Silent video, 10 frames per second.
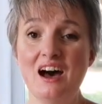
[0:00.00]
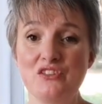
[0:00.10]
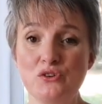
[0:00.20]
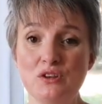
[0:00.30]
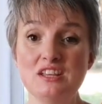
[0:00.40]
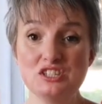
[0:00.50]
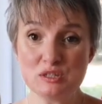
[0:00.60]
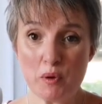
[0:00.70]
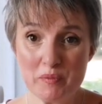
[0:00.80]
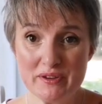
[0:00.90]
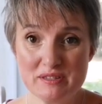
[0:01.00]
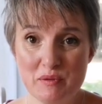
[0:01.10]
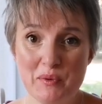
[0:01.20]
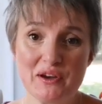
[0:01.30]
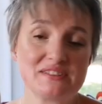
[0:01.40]
I thought, let's just pop those in
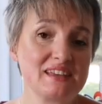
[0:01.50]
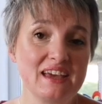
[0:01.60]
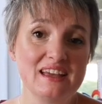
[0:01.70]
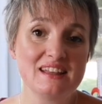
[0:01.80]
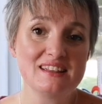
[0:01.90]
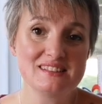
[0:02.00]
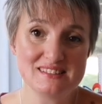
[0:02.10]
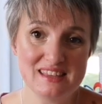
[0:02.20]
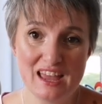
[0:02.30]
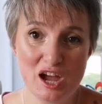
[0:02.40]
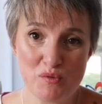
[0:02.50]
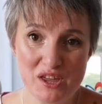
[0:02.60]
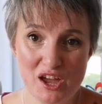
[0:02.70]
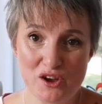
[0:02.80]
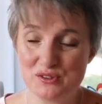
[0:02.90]
a basket and see how
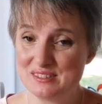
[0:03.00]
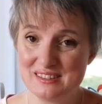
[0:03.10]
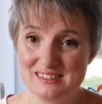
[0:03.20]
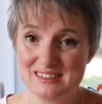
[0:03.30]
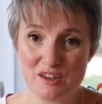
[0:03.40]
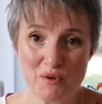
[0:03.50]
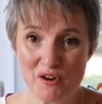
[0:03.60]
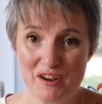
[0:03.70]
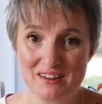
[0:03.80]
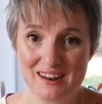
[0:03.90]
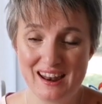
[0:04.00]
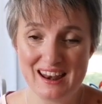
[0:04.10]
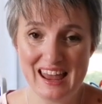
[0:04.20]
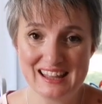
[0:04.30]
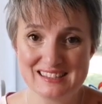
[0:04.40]
we go, see where it
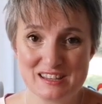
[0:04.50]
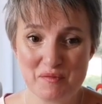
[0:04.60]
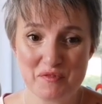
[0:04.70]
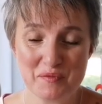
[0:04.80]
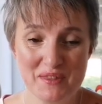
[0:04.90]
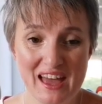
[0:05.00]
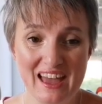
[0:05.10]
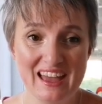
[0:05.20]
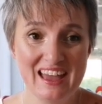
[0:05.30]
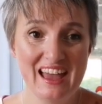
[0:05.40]
lands up from there.